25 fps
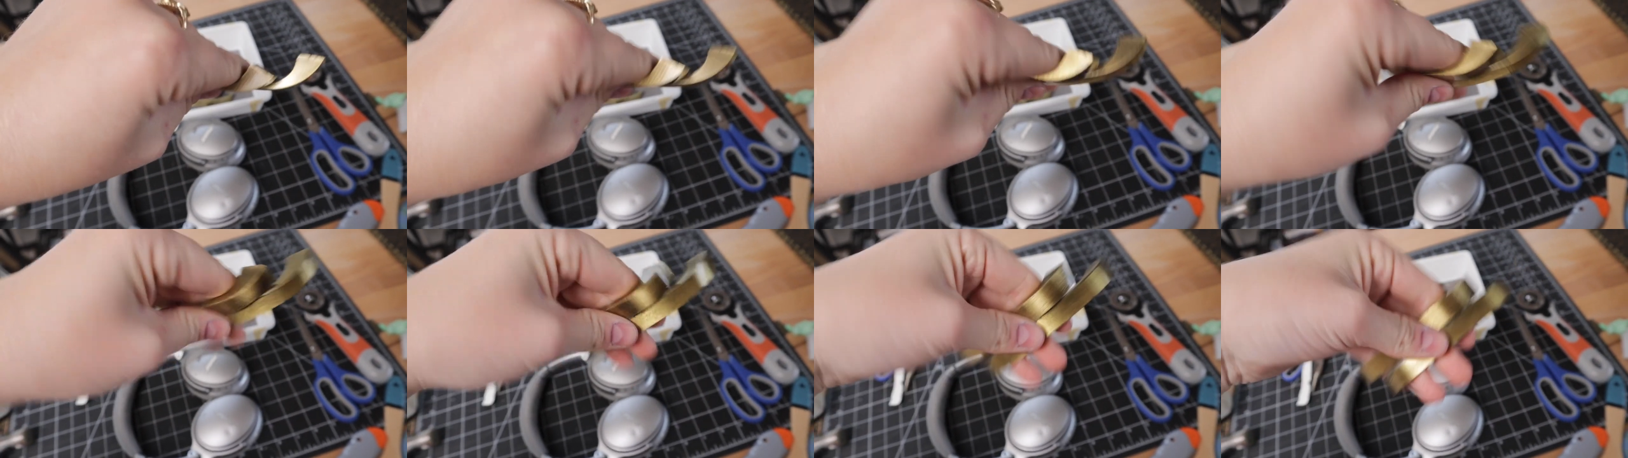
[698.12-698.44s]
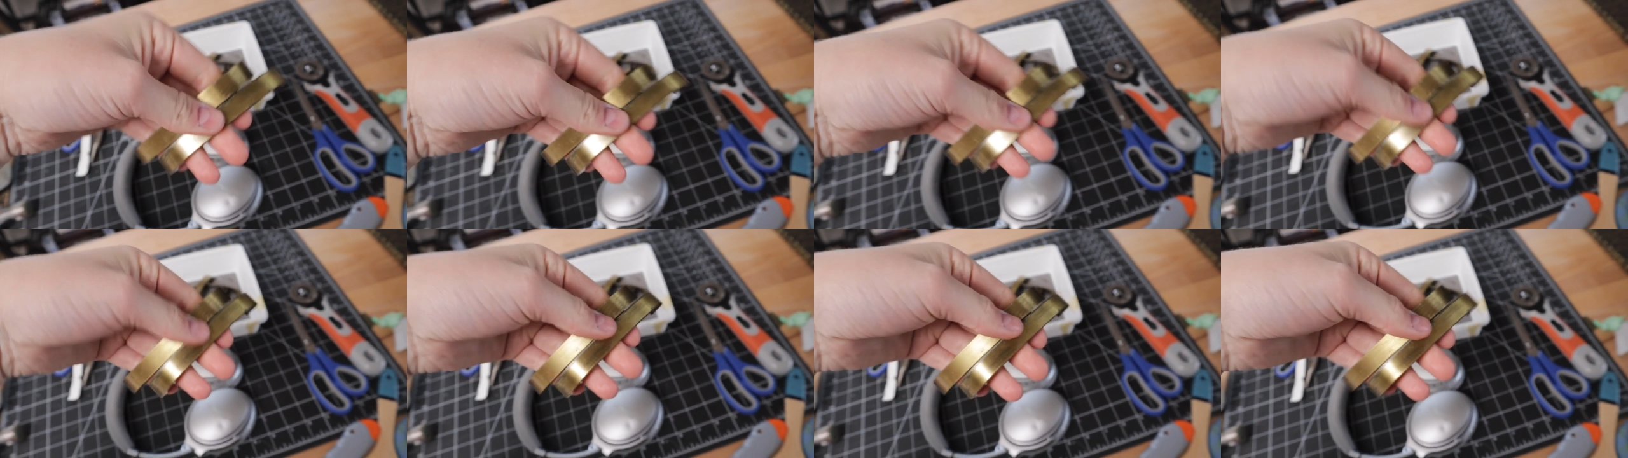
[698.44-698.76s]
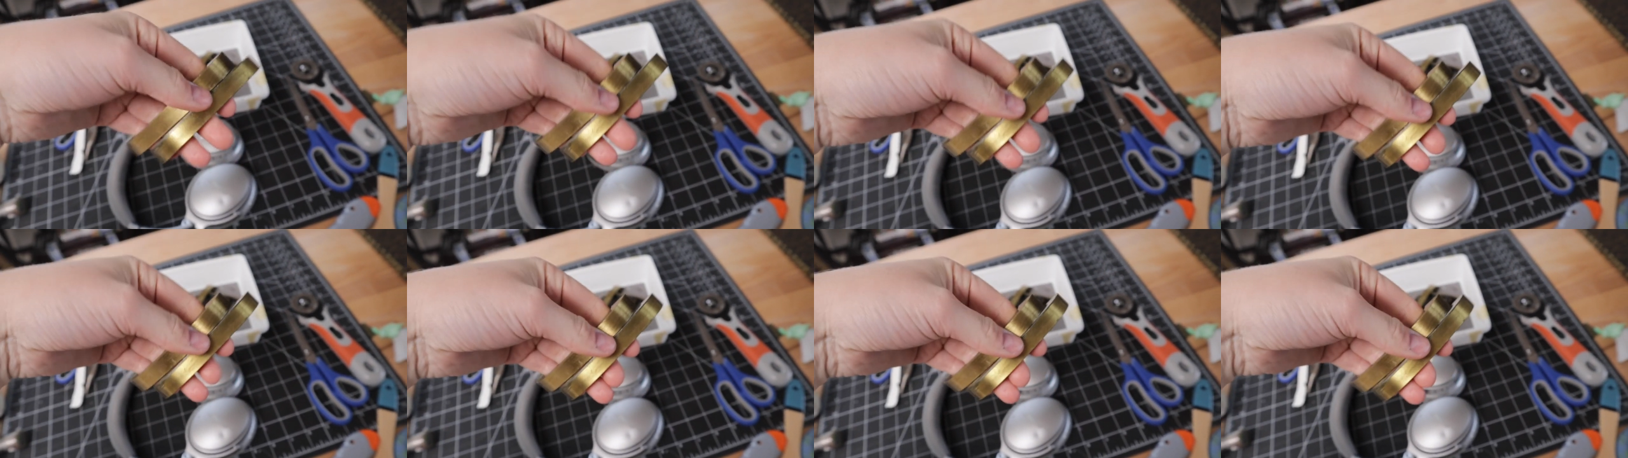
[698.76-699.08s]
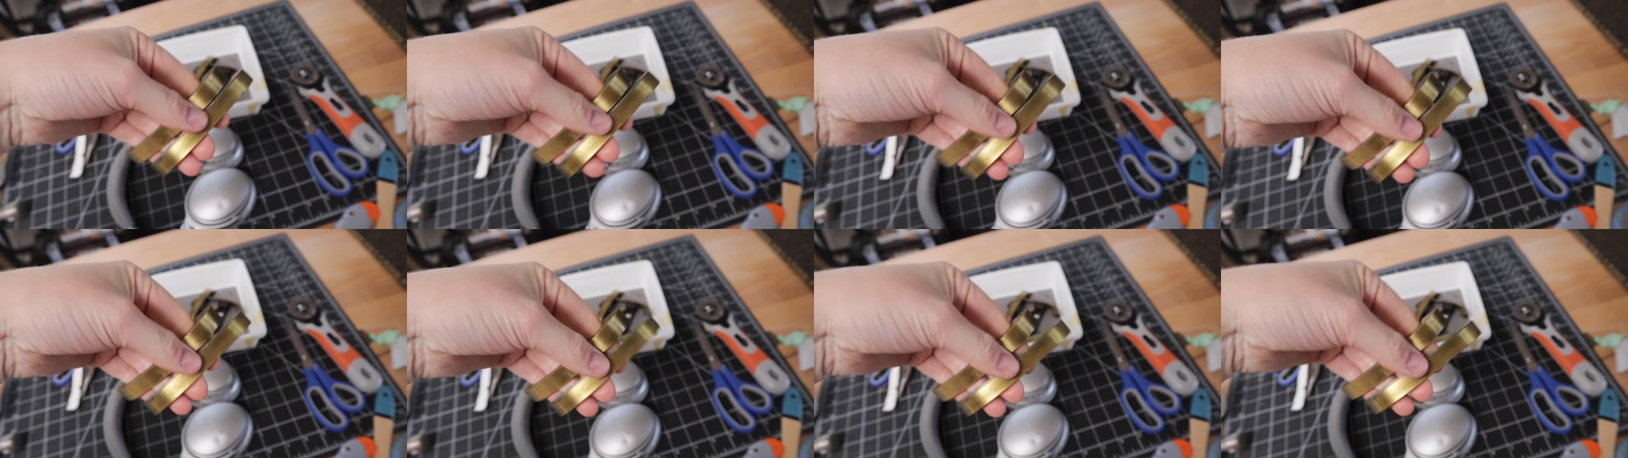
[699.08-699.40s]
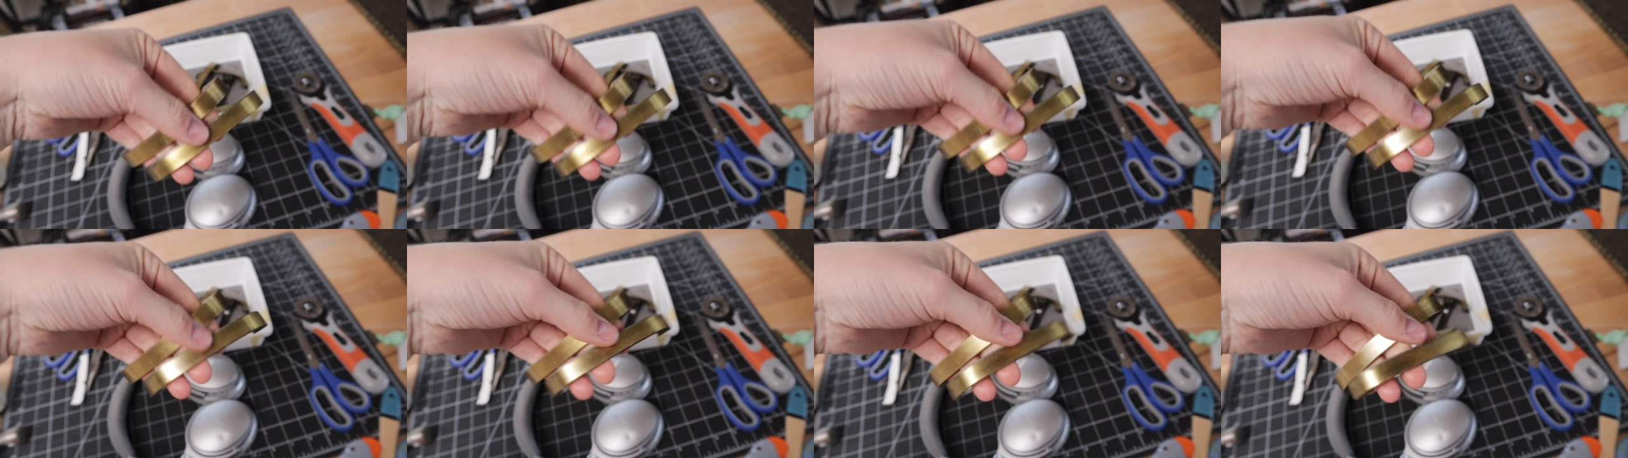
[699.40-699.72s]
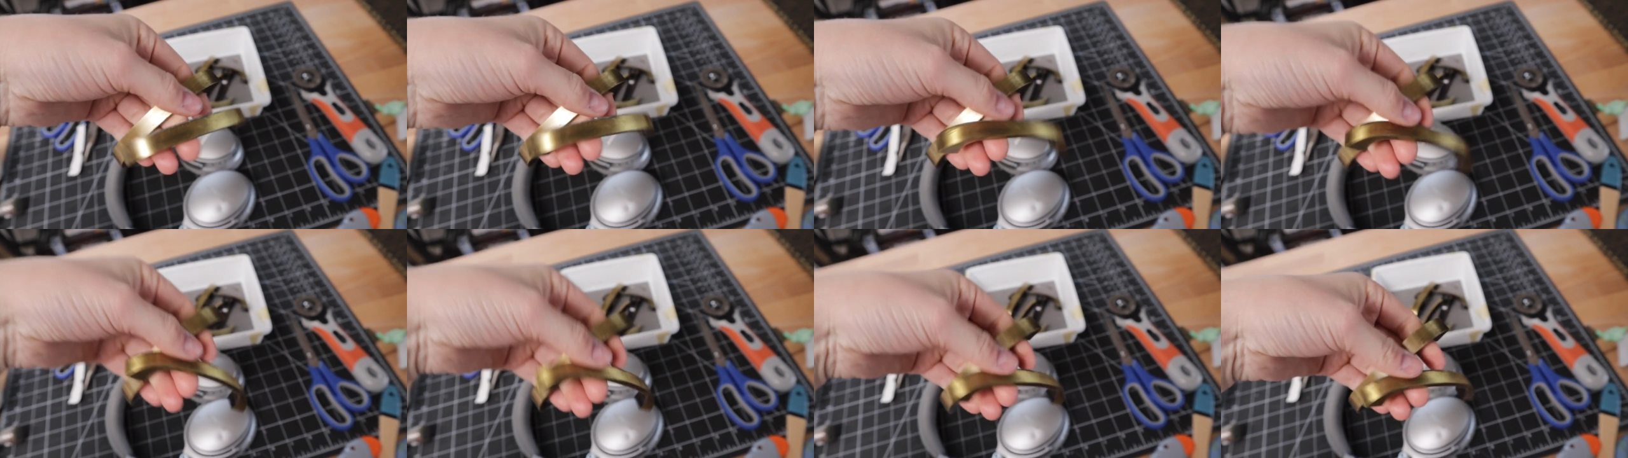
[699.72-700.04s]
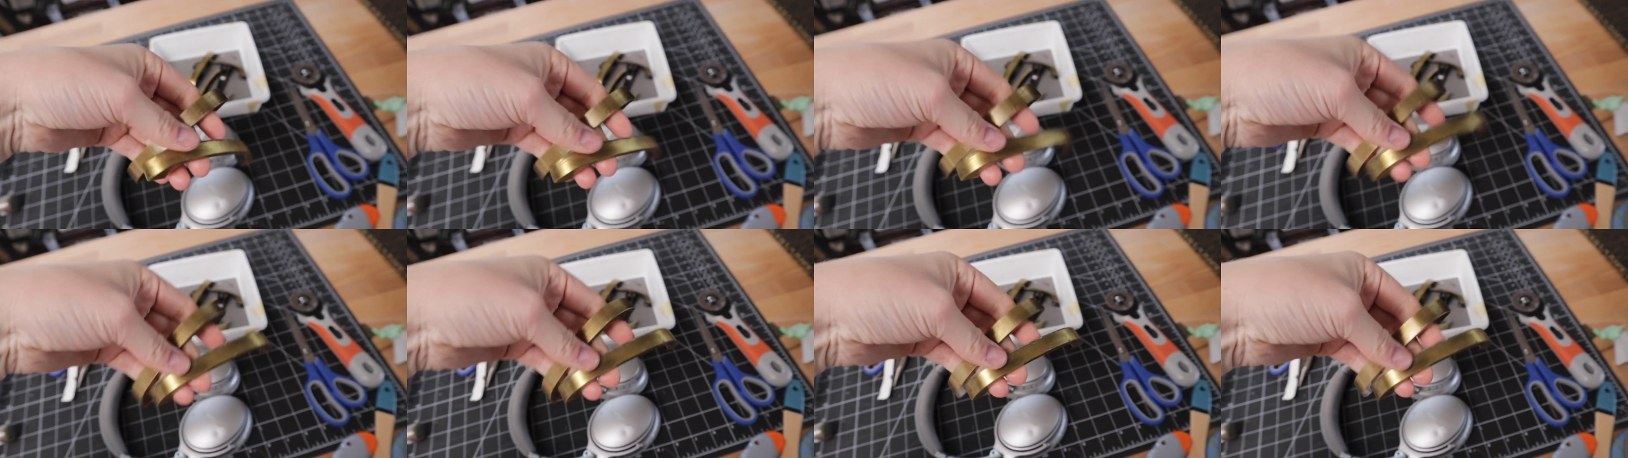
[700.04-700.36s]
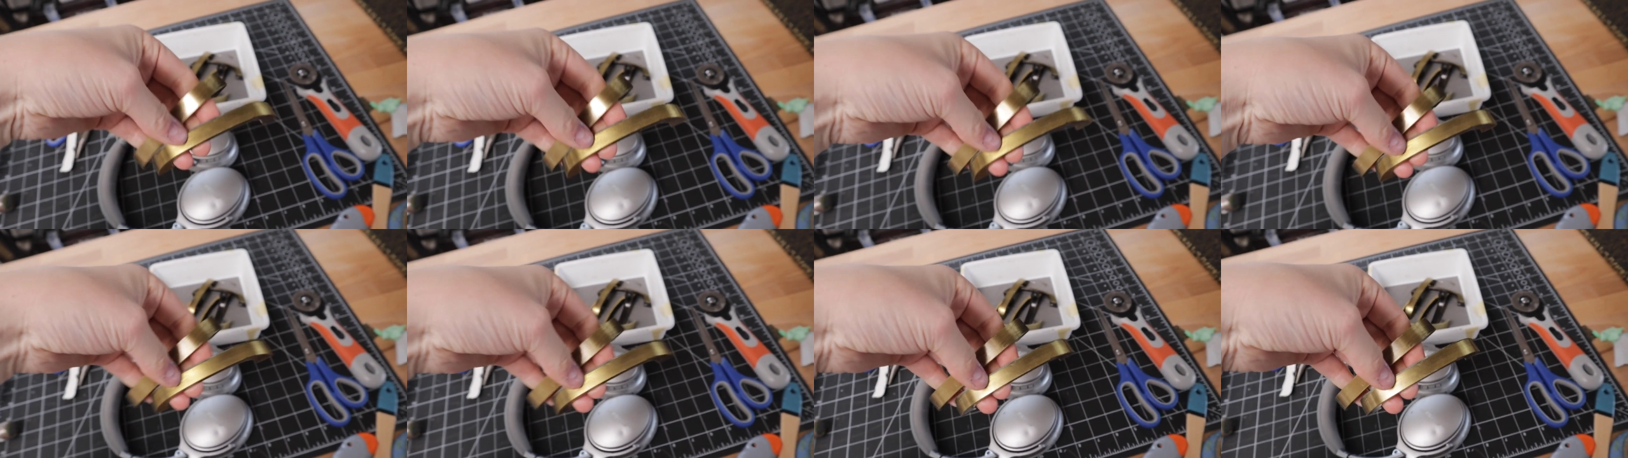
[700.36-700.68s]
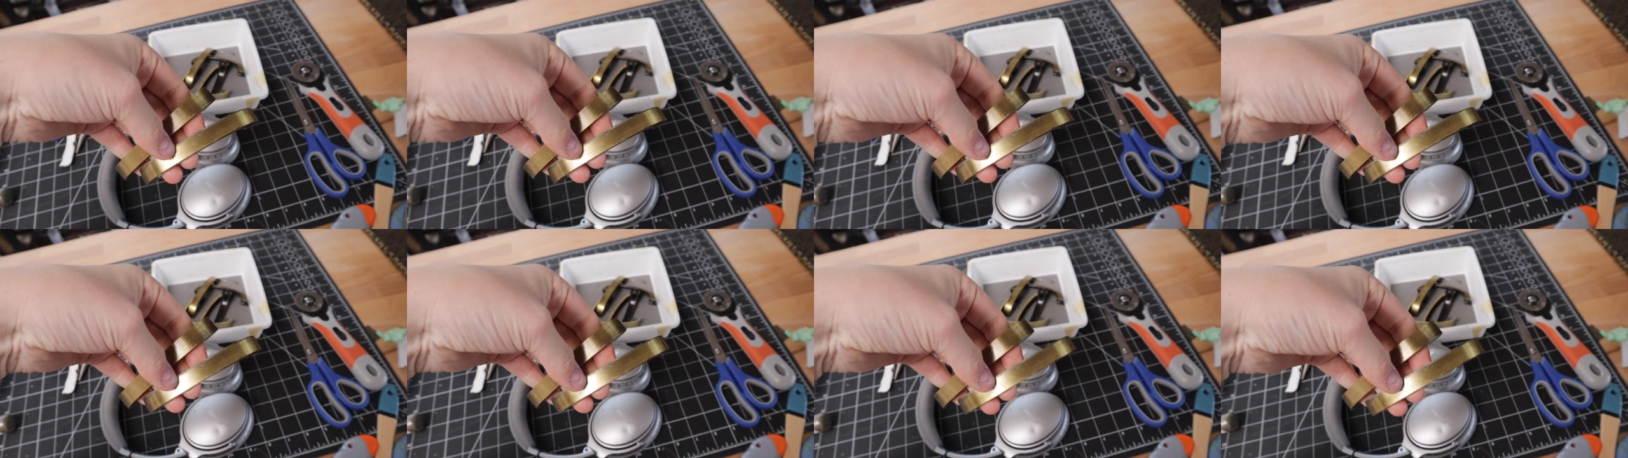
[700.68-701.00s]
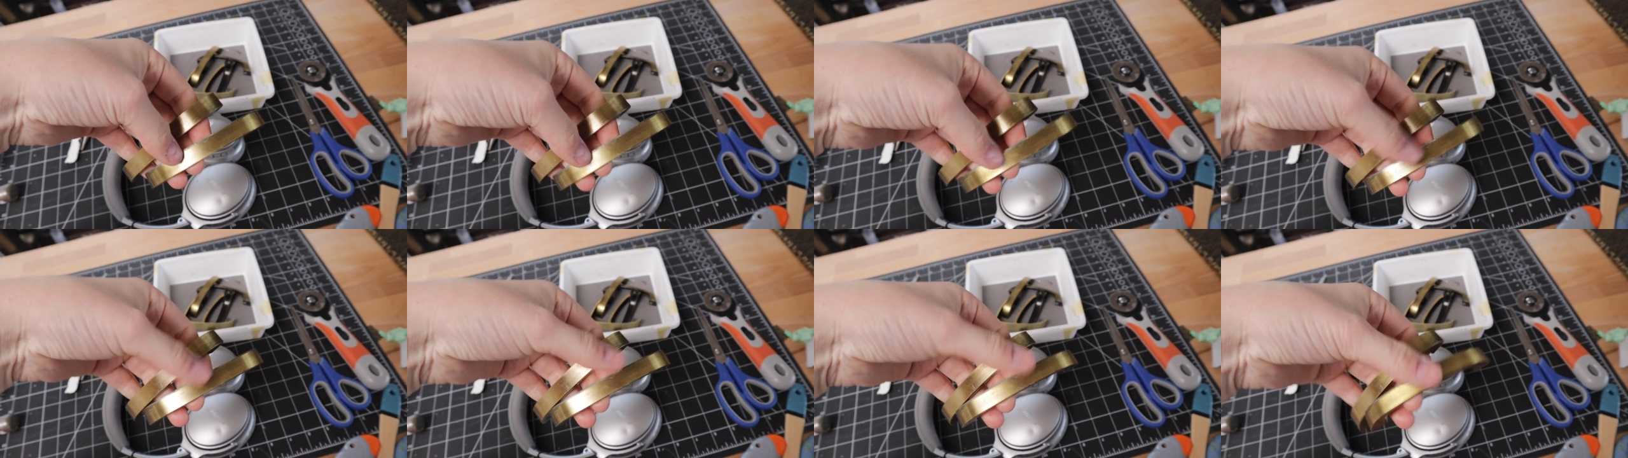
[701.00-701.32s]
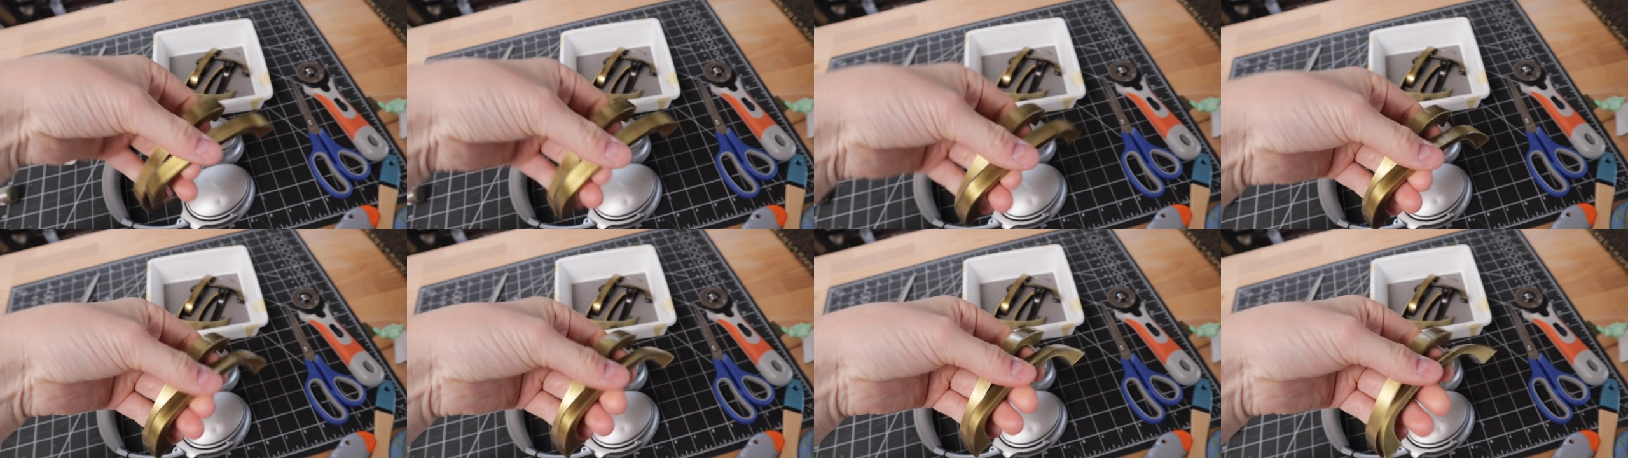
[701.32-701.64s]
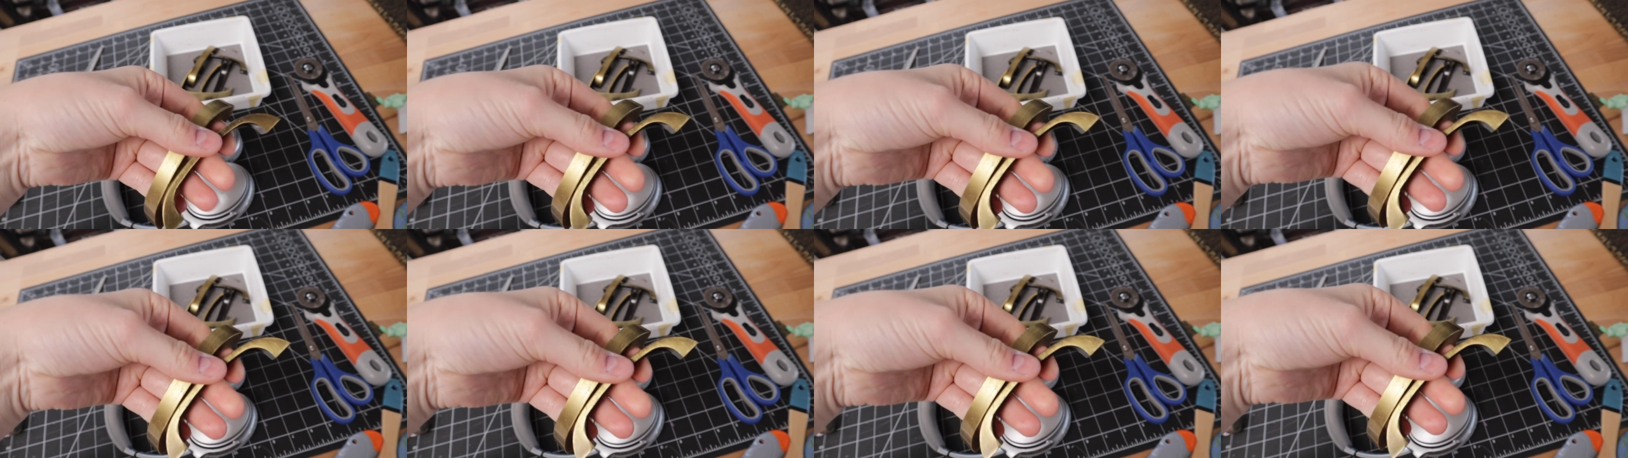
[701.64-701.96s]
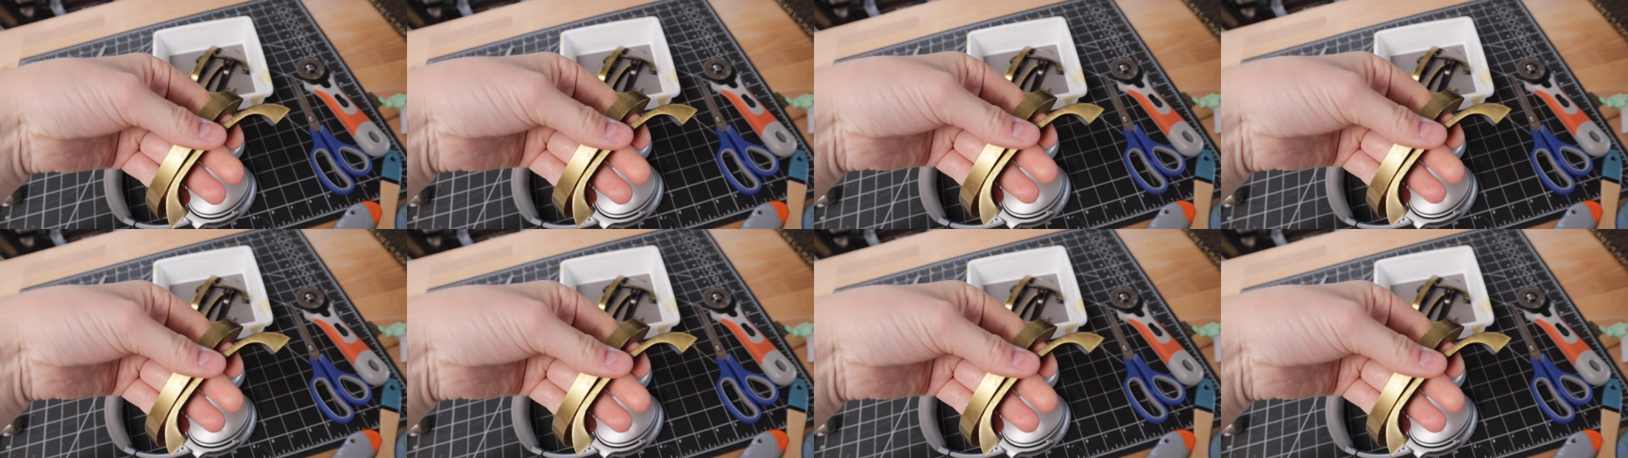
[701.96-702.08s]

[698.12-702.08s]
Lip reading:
(no speaker visible)